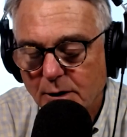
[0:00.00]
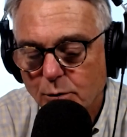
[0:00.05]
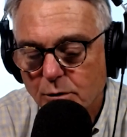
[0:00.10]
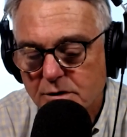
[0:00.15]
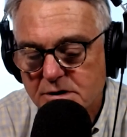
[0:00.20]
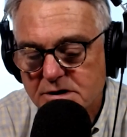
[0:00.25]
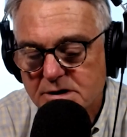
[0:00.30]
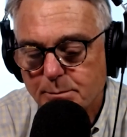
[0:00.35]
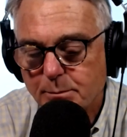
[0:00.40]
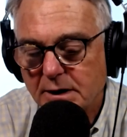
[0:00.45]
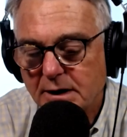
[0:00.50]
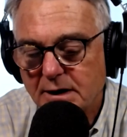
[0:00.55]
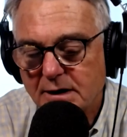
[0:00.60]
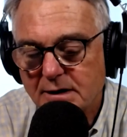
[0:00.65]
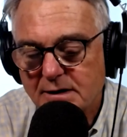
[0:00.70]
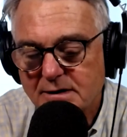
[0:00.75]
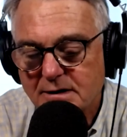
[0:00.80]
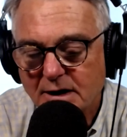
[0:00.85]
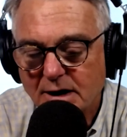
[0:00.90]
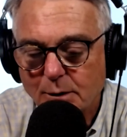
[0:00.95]
We're speaking
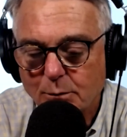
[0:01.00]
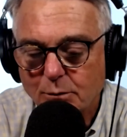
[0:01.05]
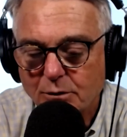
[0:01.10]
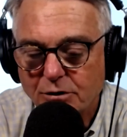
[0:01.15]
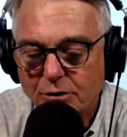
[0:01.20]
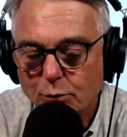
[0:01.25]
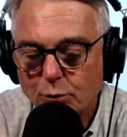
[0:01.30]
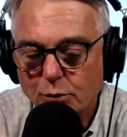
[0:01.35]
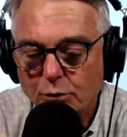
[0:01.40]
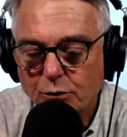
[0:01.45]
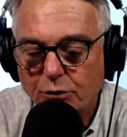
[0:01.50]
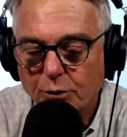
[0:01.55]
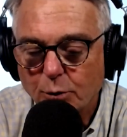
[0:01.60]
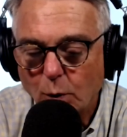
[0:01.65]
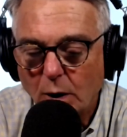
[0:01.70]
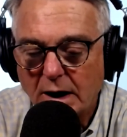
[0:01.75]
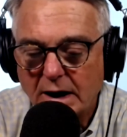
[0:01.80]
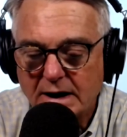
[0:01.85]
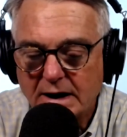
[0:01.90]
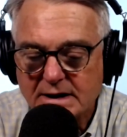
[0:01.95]
today with Ruth
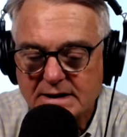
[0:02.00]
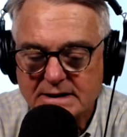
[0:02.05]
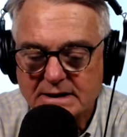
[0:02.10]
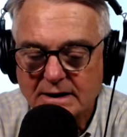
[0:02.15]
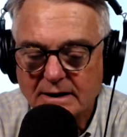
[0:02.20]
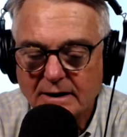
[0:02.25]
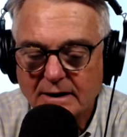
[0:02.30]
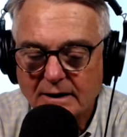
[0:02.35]
Wisse.